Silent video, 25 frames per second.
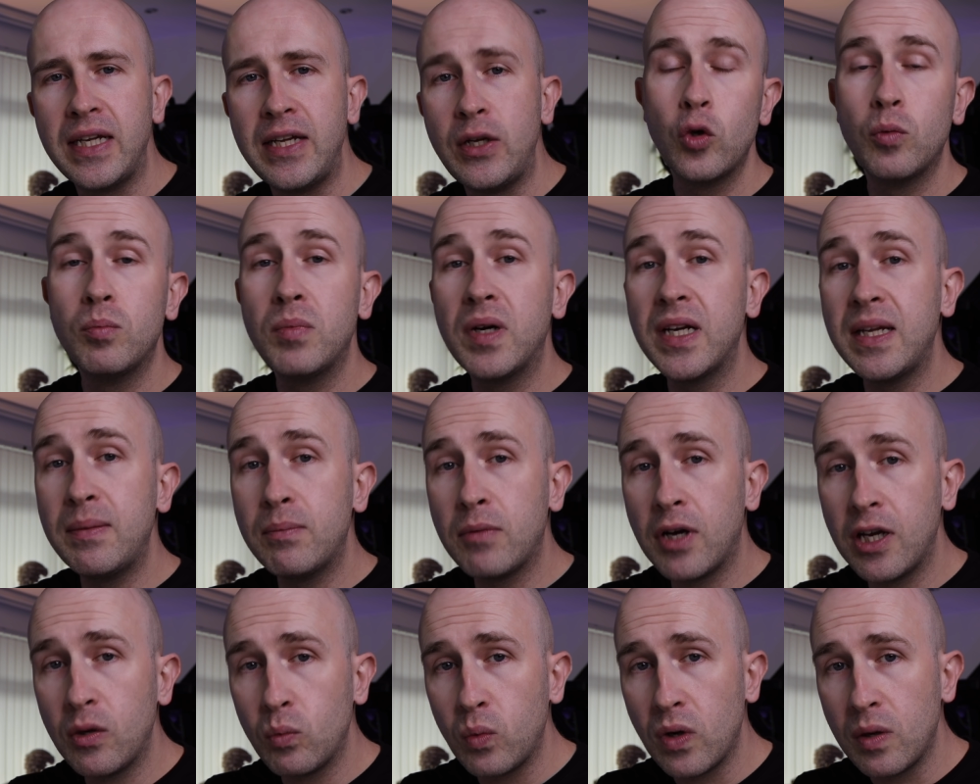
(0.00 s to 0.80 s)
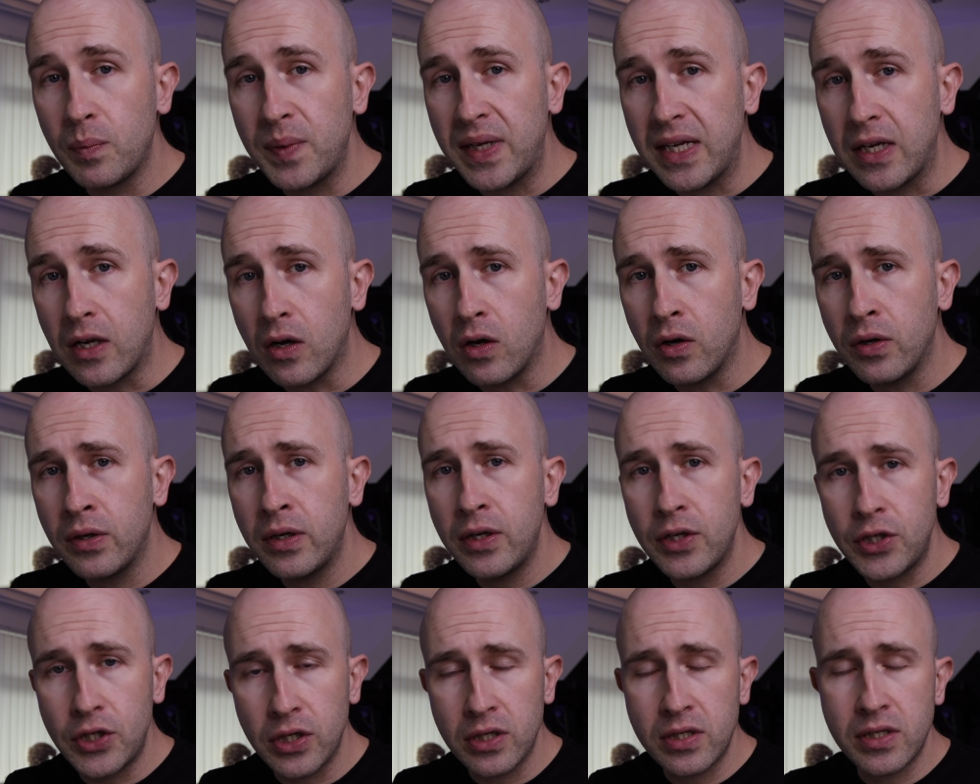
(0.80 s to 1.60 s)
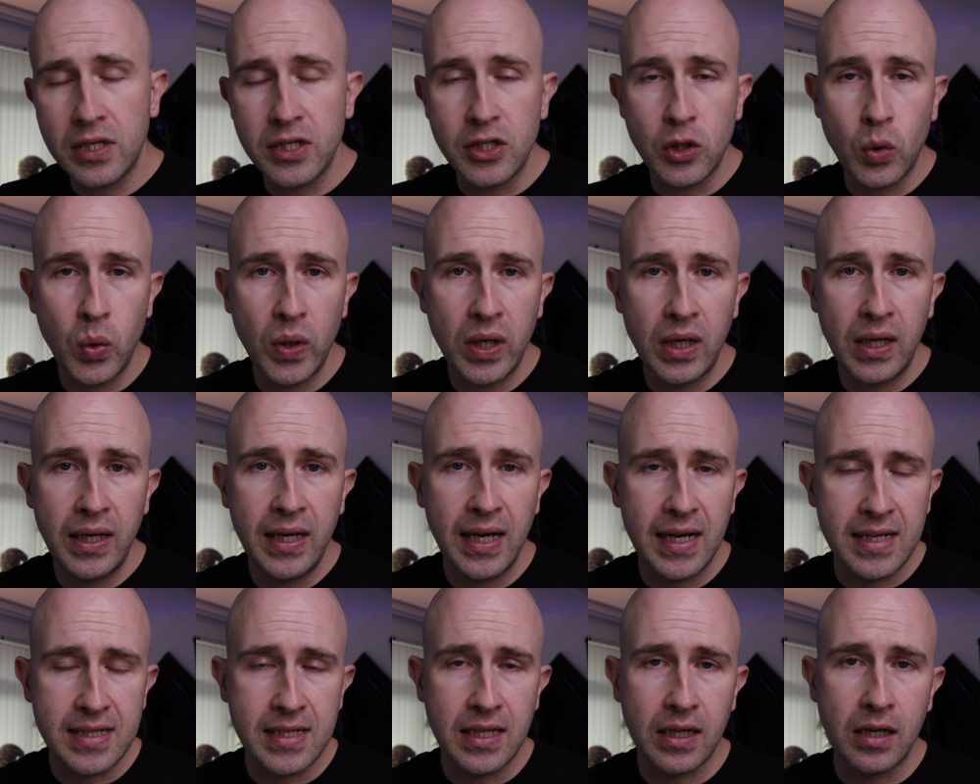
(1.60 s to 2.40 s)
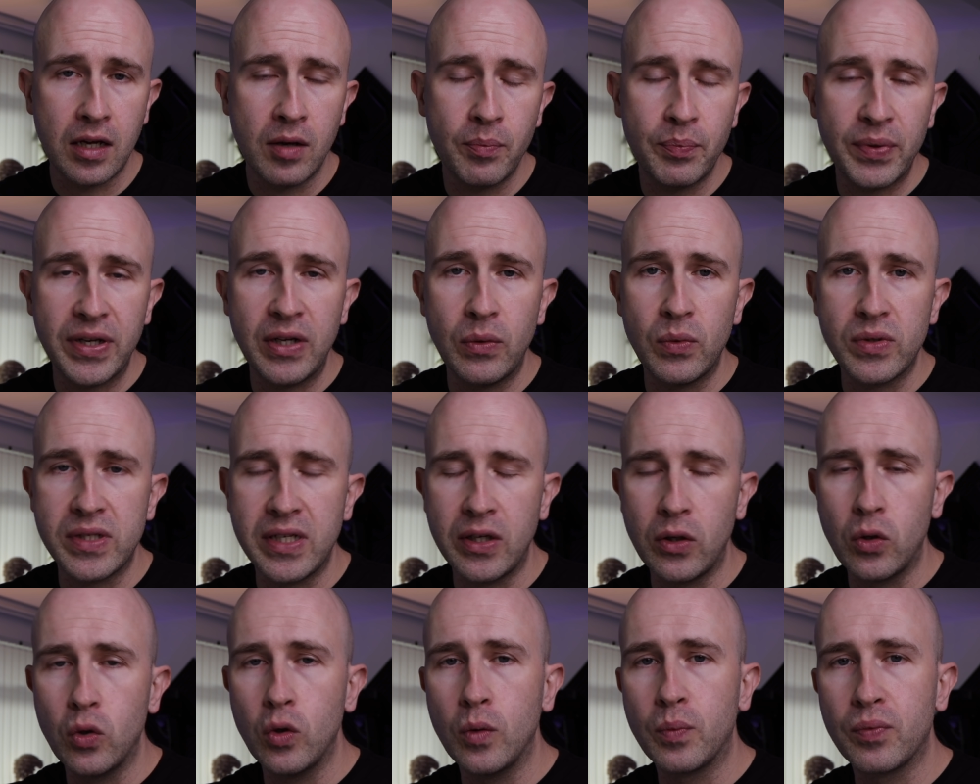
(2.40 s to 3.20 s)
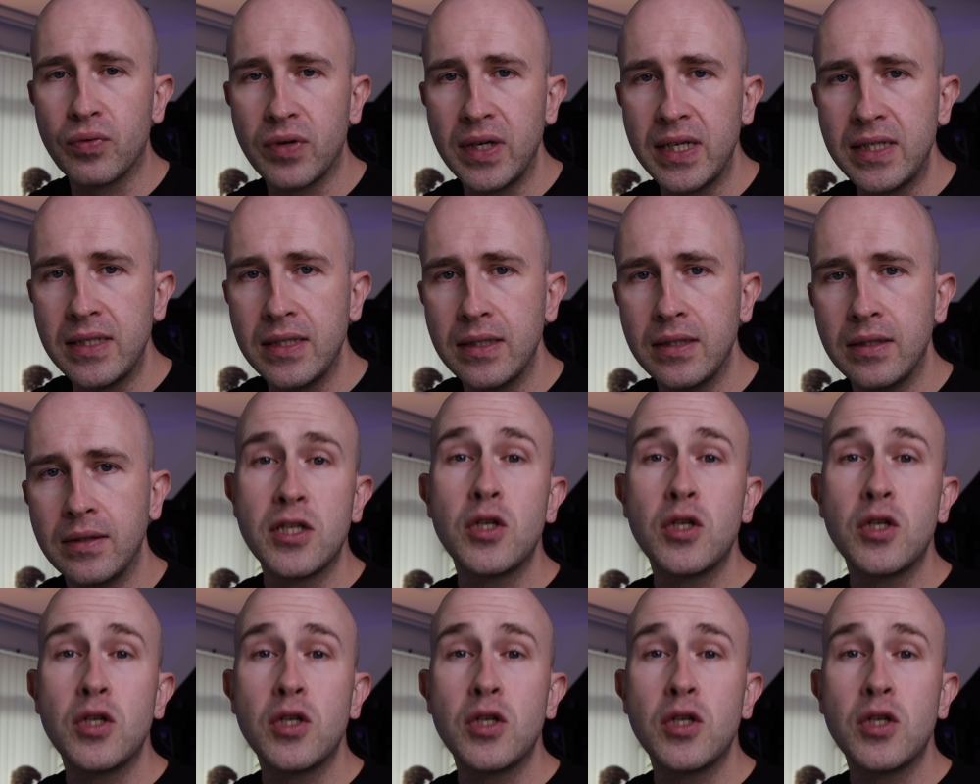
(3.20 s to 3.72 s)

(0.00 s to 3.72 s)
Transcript: your money might well be gone just as quickly as the company was incorporated.